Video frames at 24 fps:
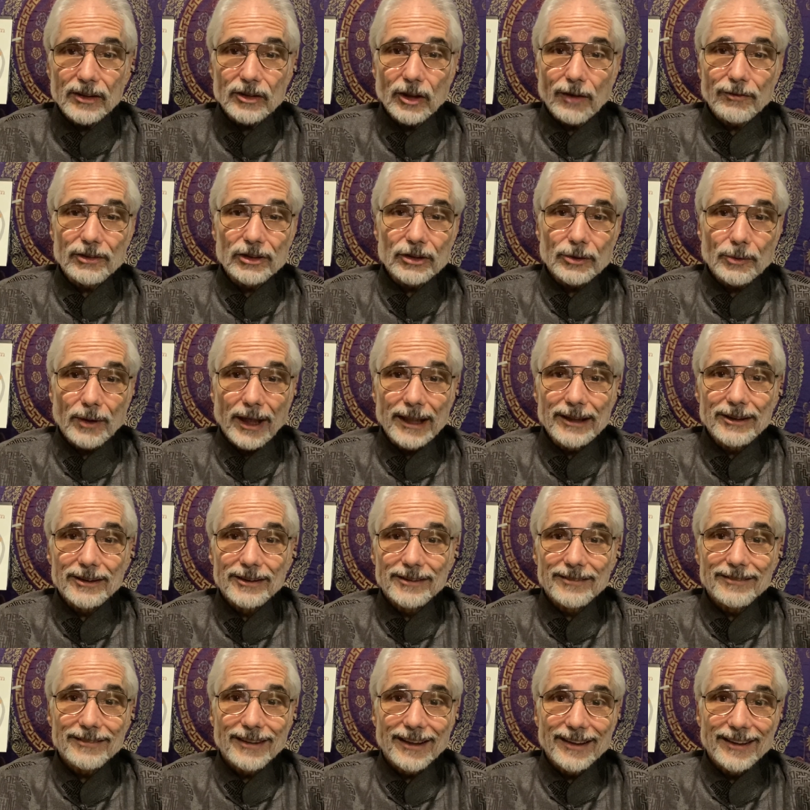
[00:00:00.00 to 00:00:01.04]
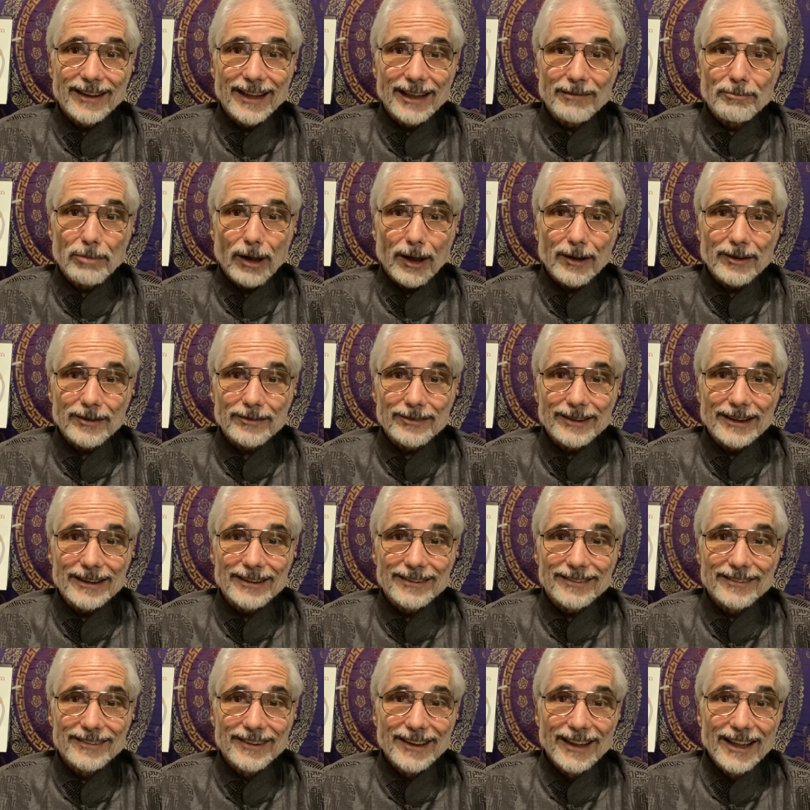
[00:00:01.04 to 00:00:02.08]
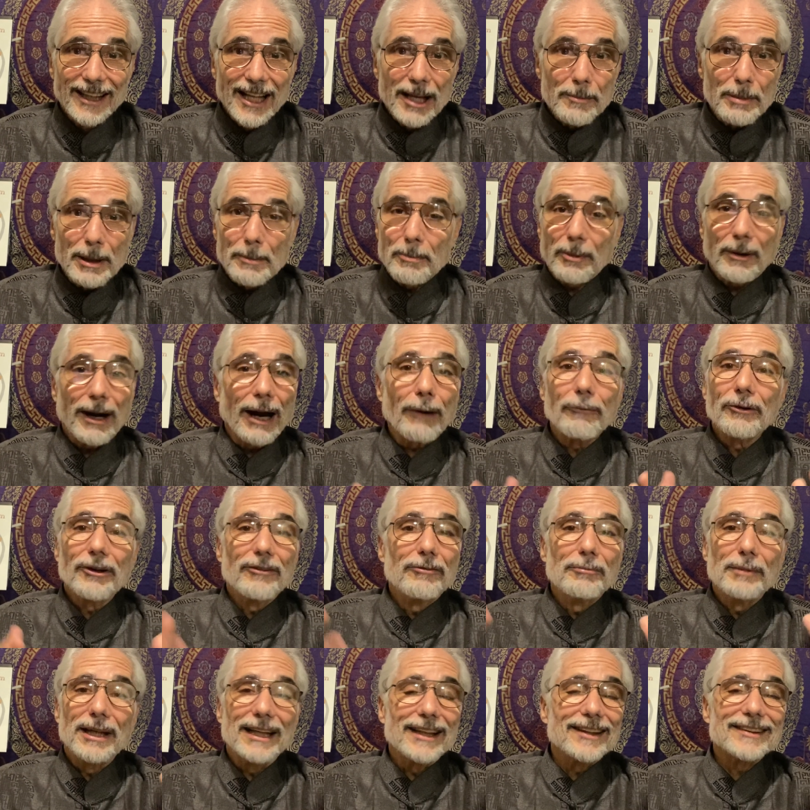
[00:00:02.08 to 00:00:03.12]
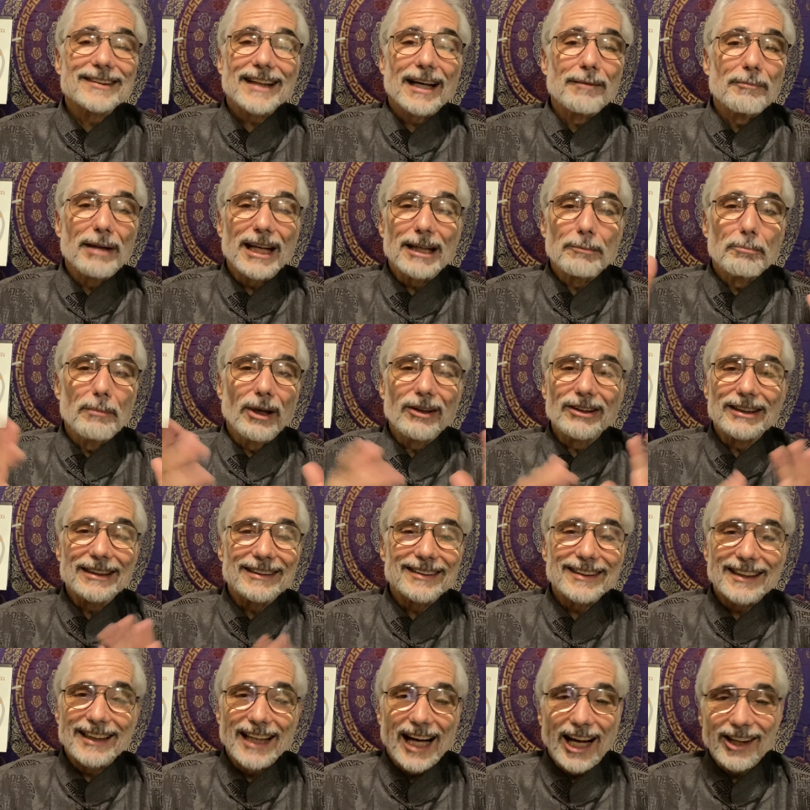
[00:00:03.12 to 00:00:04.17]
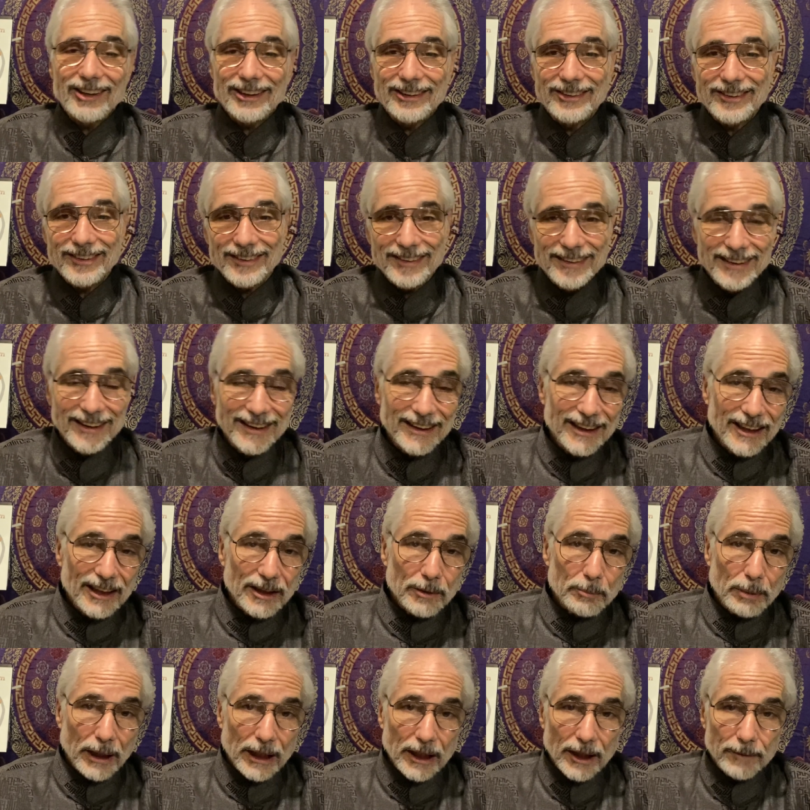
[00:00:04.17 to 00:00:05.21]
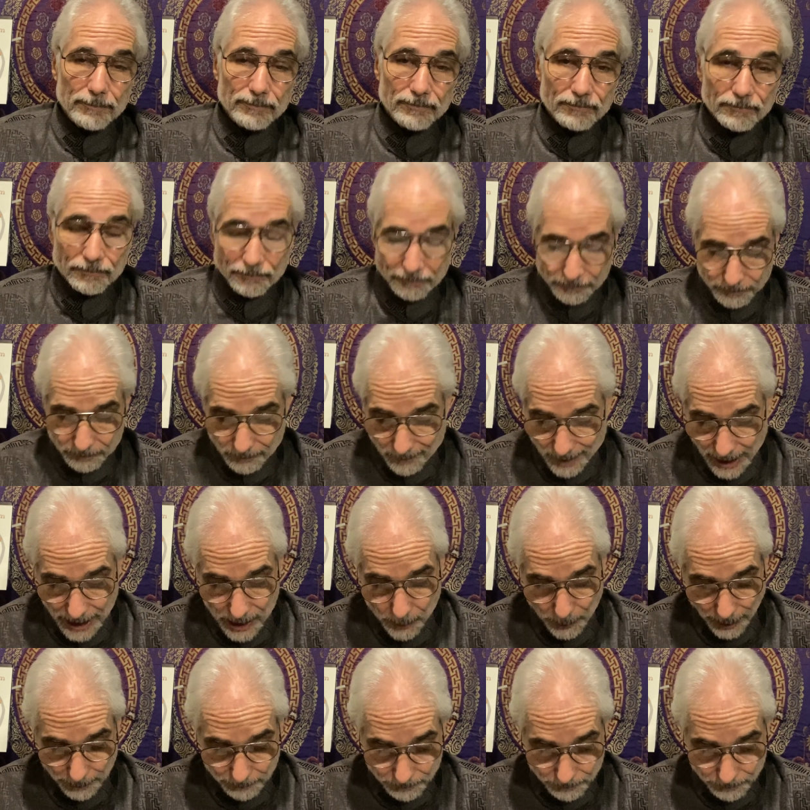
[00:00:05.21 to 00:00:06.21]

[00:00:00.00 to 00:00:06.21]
as a writer, they'd probably be proud of me as I make millions of dollars. But anyway,